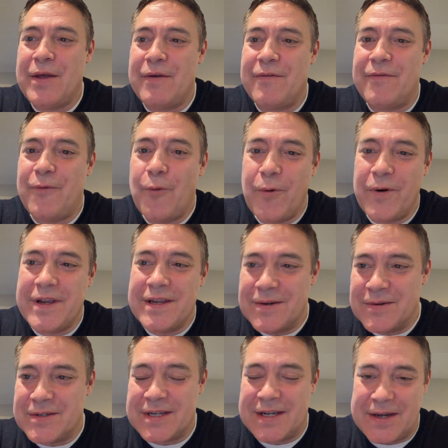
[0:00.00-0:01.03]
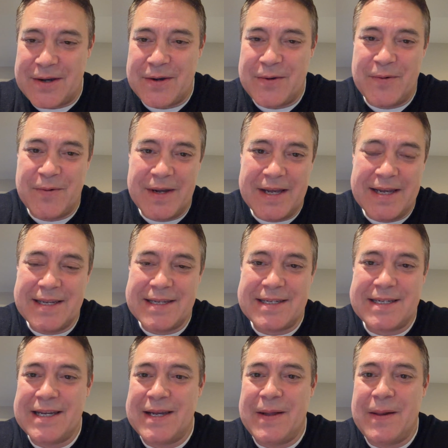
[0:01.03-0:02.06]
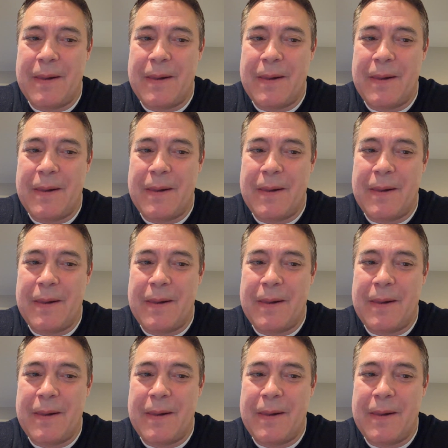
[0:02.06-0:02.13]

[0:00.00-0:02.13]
40 years ago was